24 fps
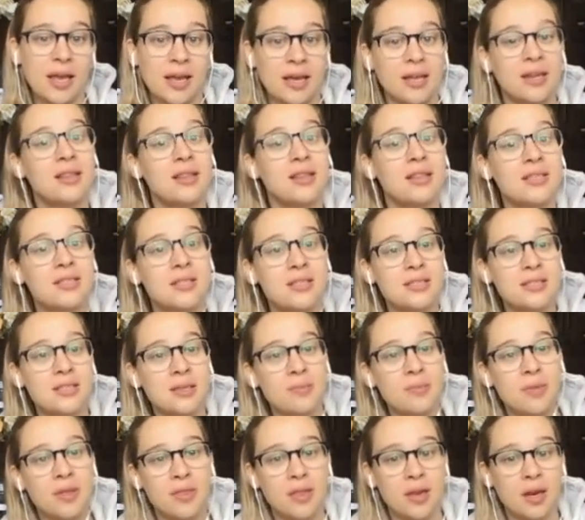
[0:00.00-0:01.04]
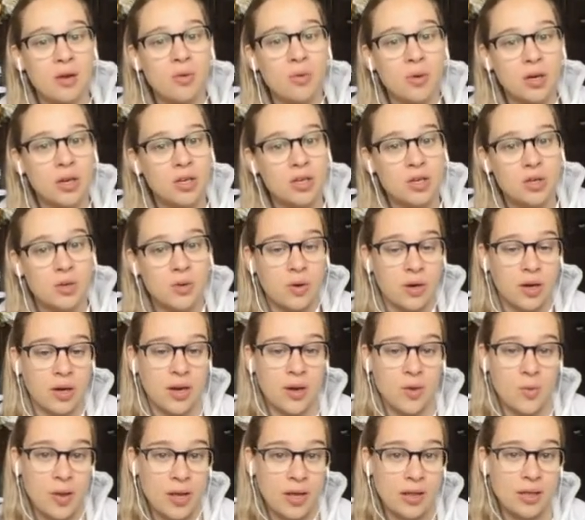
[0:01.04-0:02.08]
And this is something that I want to do on a
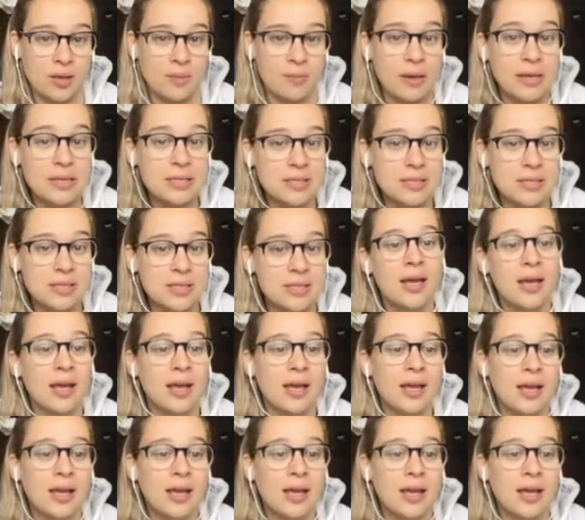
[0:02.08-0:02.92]
weekly basis.